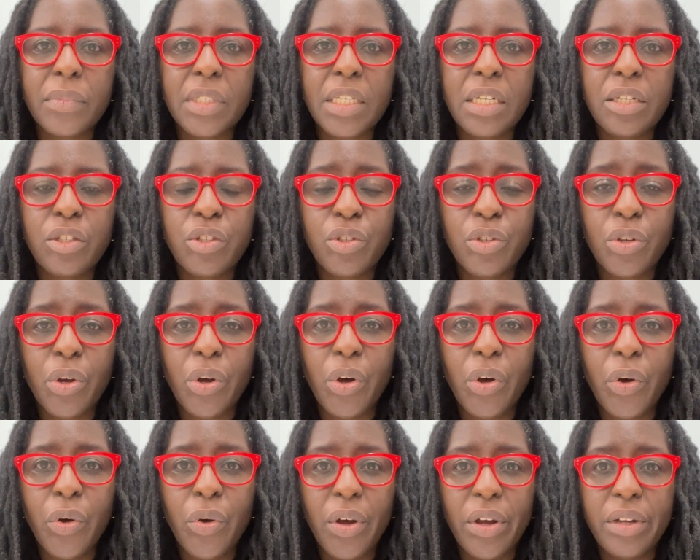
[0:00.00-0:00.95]

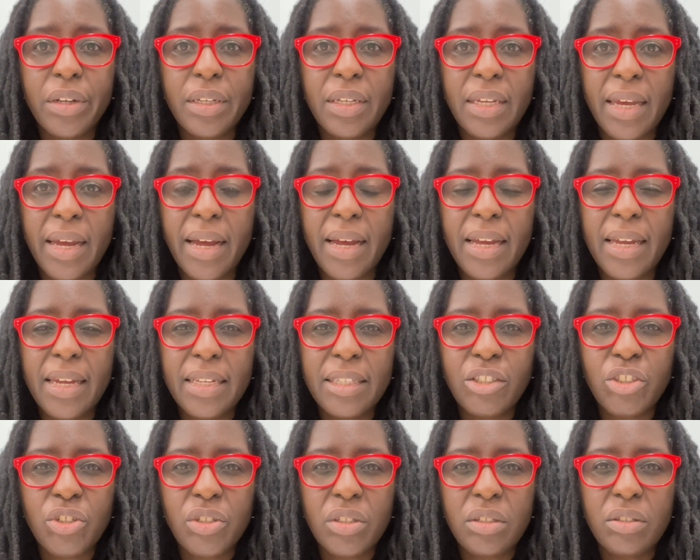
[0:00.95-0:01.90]
So yeah,
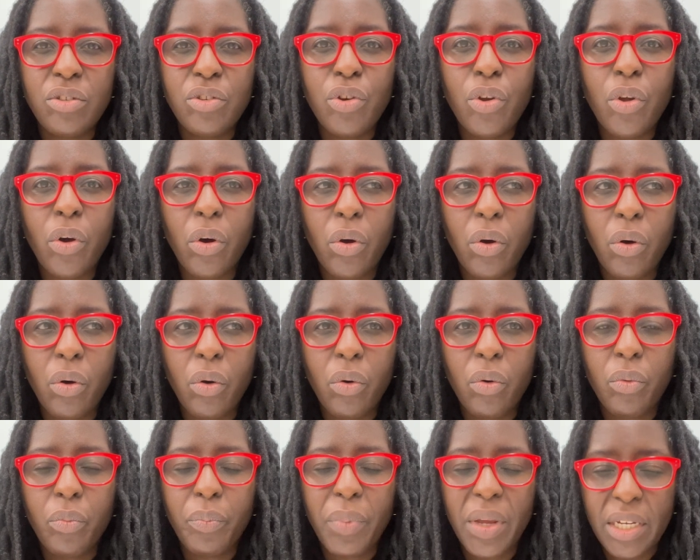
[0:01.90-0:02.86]
just
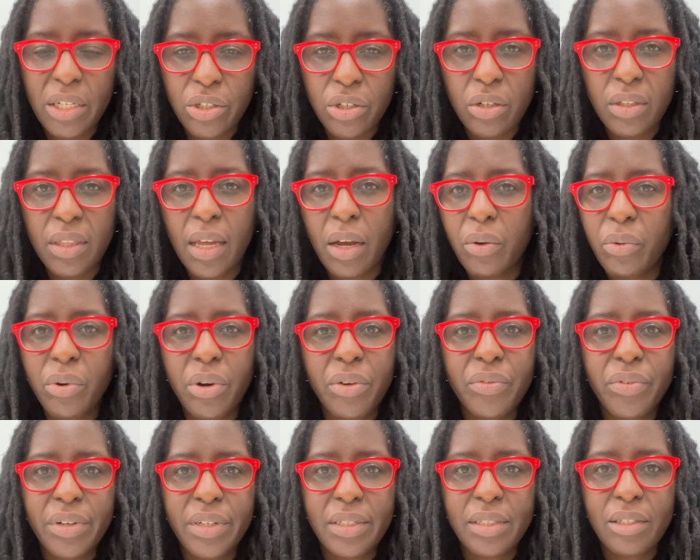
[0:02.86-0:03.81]
make sure that
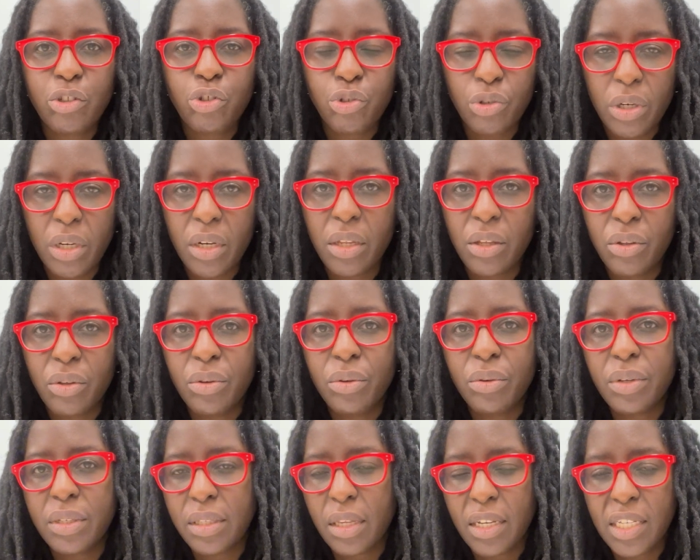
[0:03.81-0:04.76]
whoever is treating
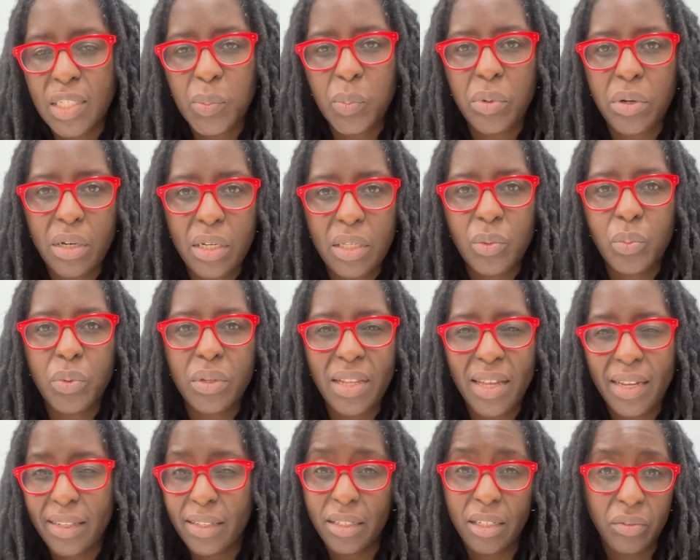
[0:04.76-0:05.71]
you is experienced with
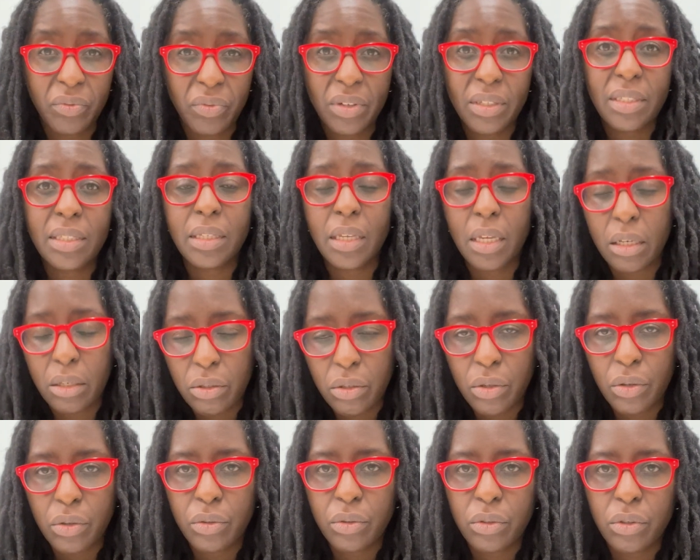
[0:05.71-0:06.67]
like different skin
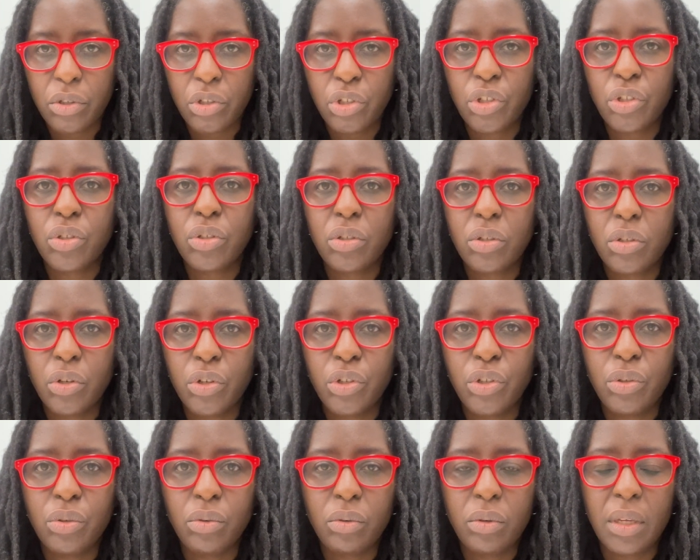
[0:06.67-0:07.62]
tones, just so
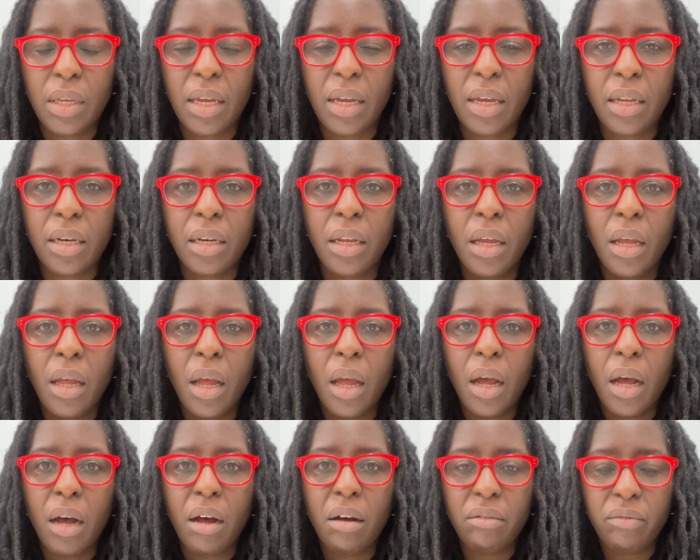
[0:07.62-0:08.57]
you can
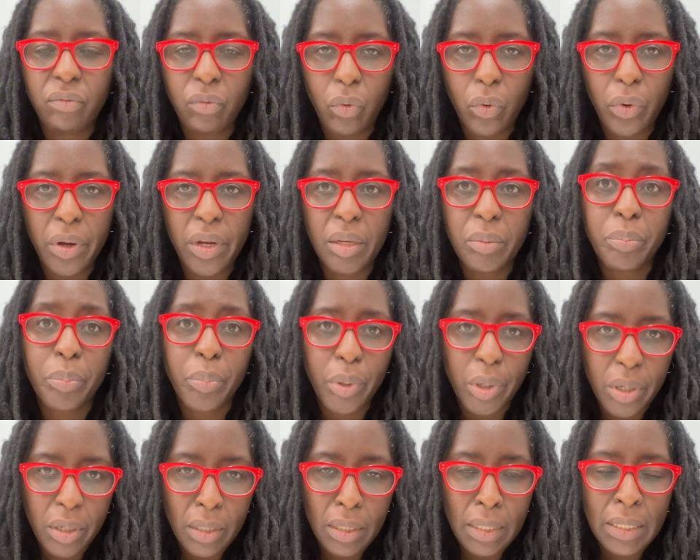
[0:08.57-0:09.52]
avoid
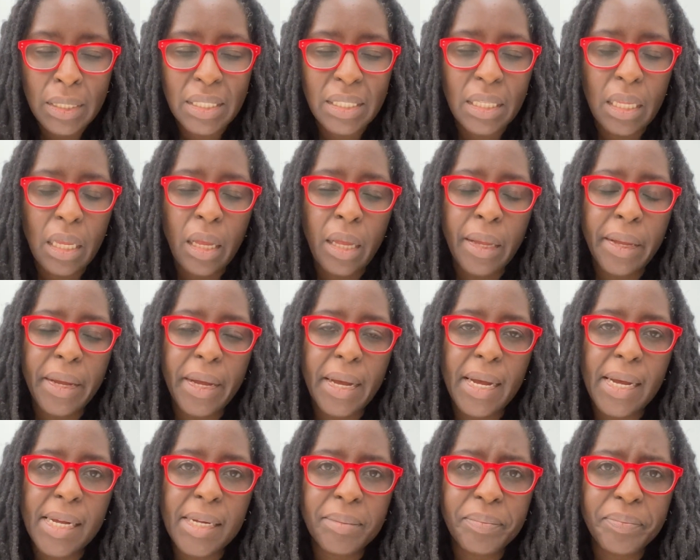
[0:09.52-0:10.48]
burns.
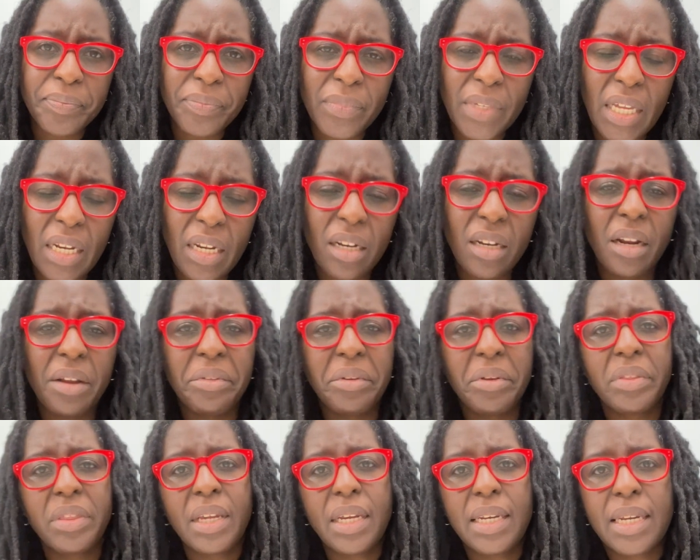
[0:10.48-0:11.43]
And
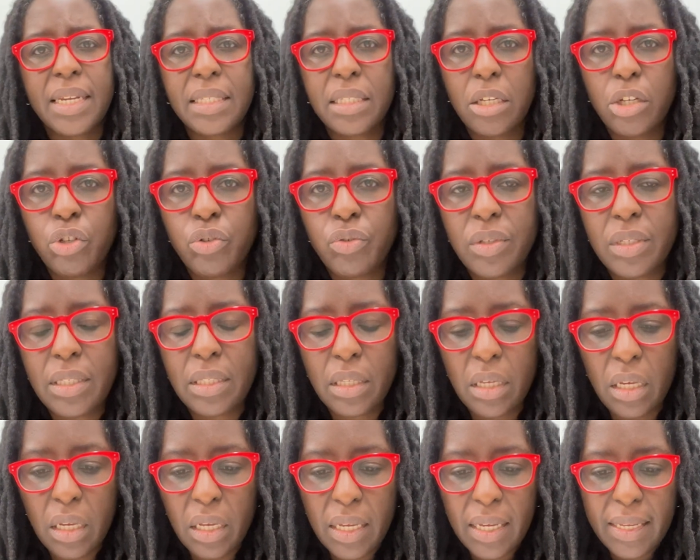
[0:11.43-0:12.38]
another thing that's
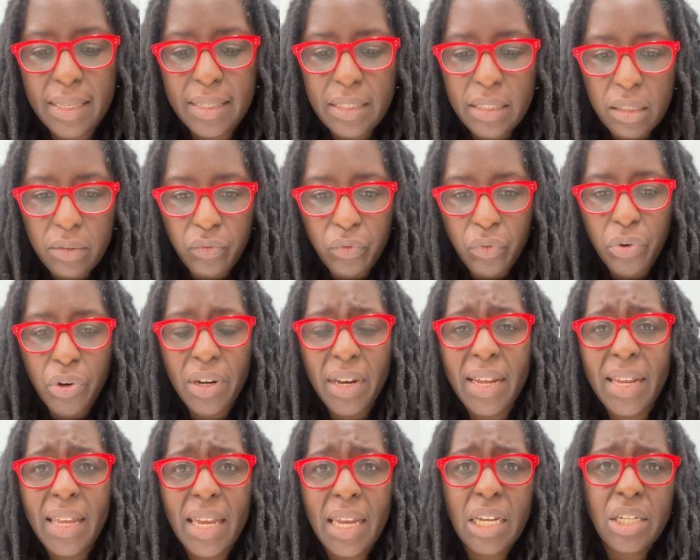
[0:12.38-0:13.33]
interesting is for
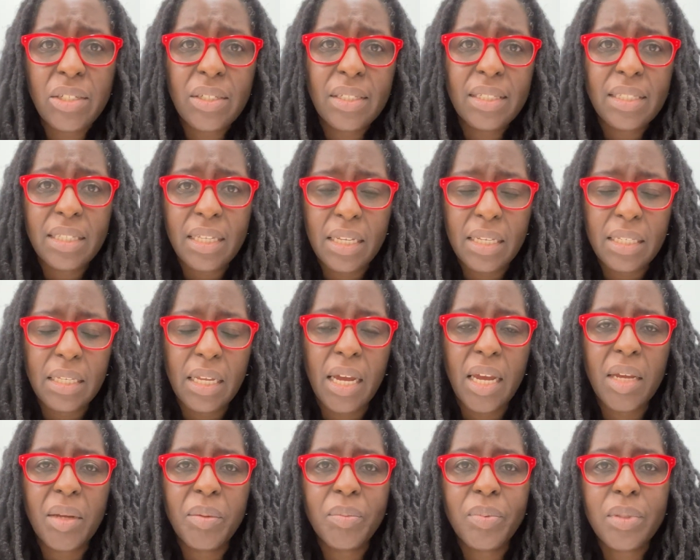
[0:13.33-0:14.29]
like Asian skin
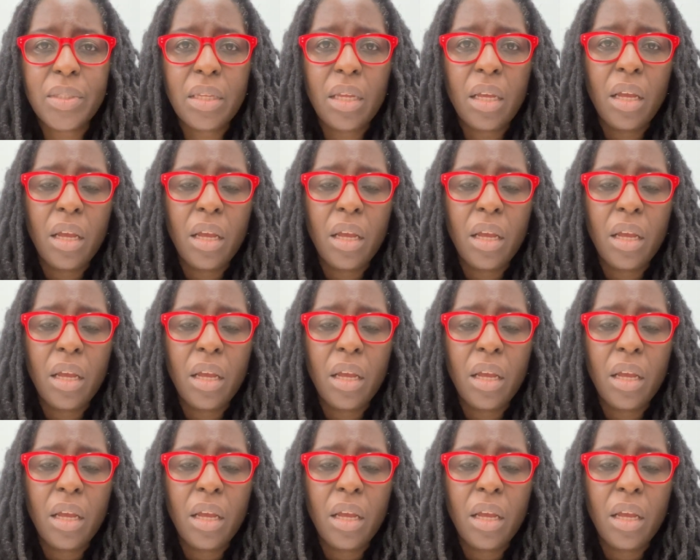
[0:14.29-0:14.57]
types,